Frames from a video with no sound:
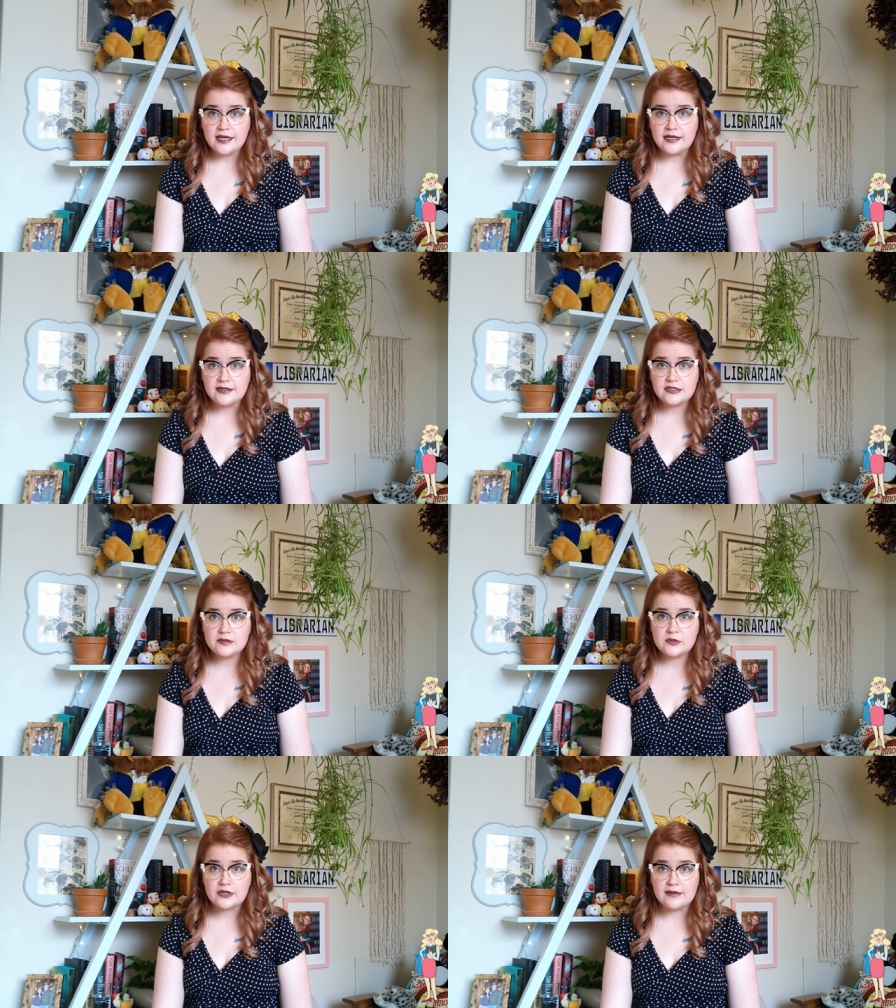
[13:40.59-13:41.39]
and
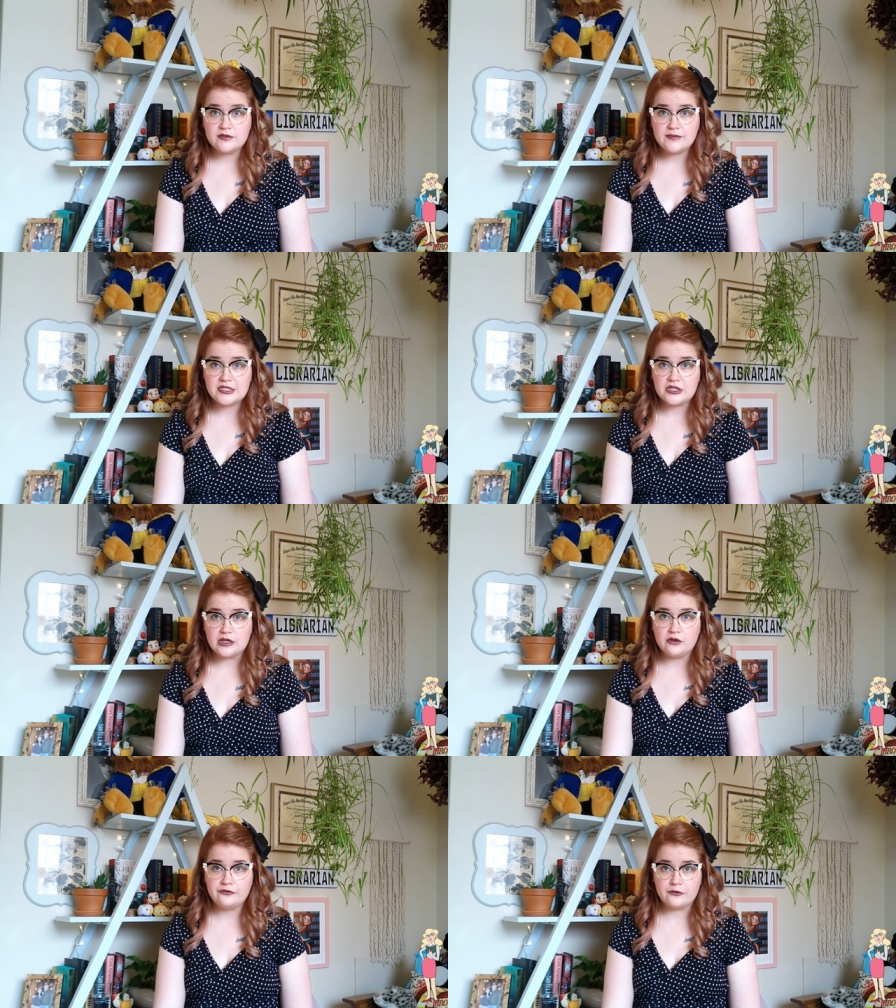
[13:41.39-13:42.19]
subscribe to my
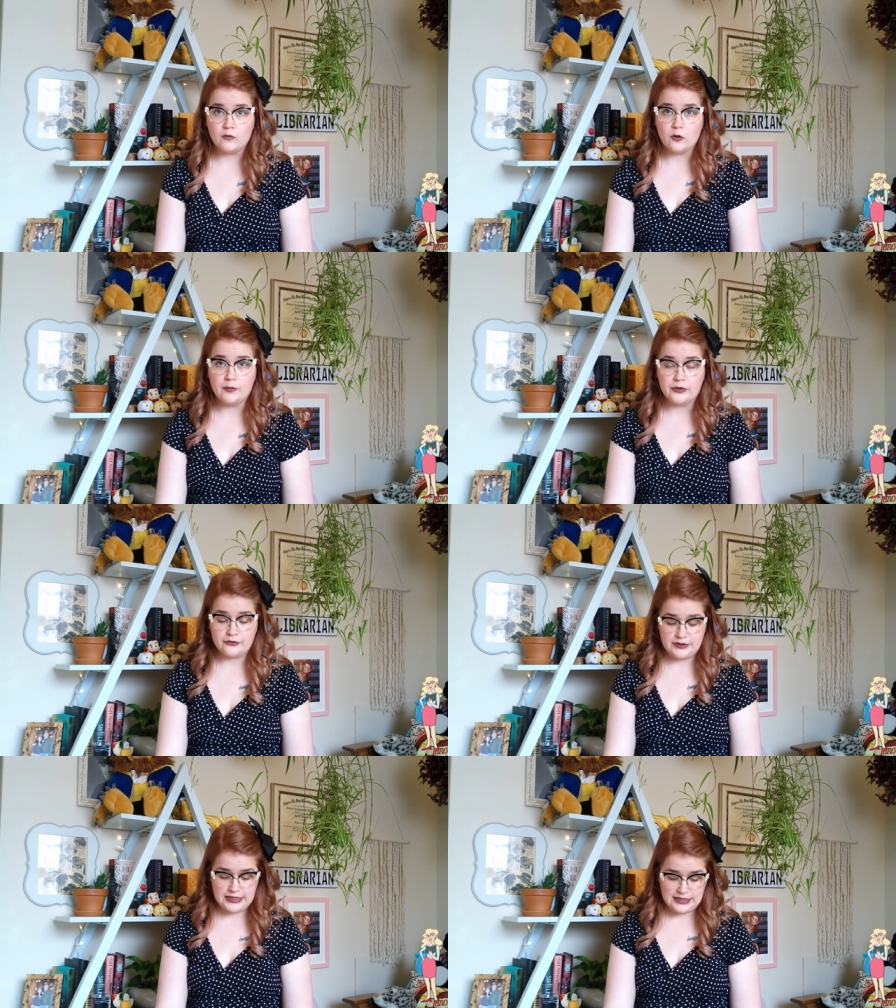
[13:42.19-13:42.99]
channel for more book
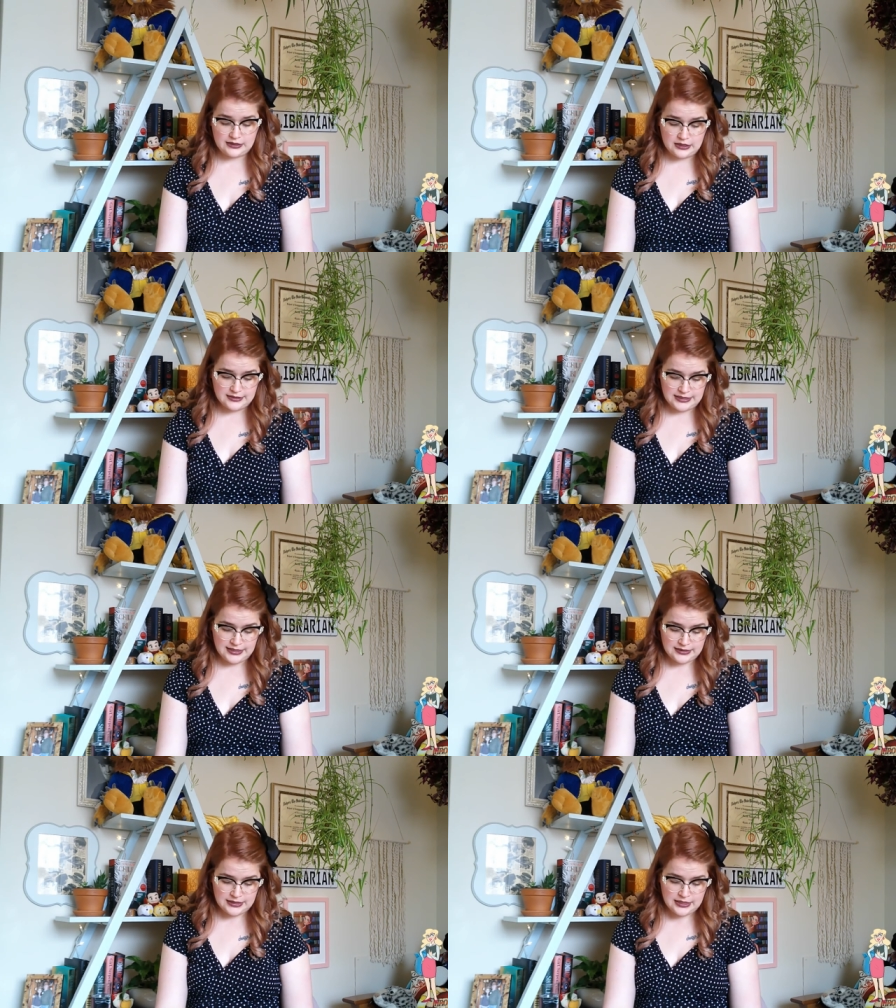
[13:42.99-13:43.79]
related content.